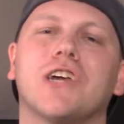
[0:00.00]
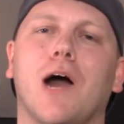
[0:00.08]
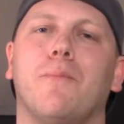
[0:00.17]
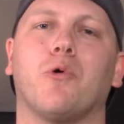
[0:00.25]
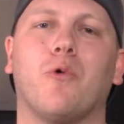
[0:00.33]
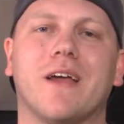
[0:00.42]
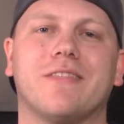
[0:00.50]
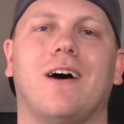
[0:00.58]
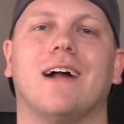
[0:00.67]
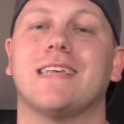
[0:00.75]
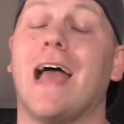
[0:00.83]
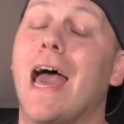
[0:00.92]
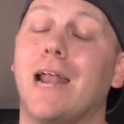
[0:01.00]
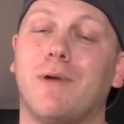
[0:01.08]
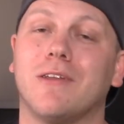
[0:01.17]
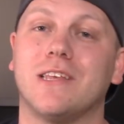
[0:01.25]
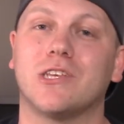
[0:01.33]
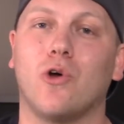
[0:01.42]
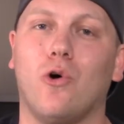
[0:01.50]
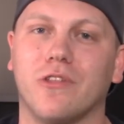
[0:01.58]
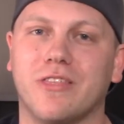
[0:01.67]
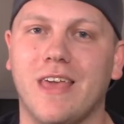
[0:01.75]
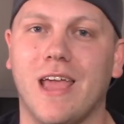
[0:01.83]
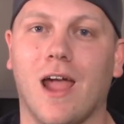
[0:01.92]
couple quick thoughts i had about this whole
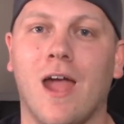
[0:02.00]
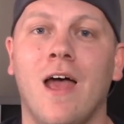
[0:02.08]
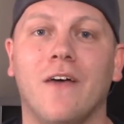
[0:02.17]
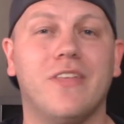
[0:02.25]
thing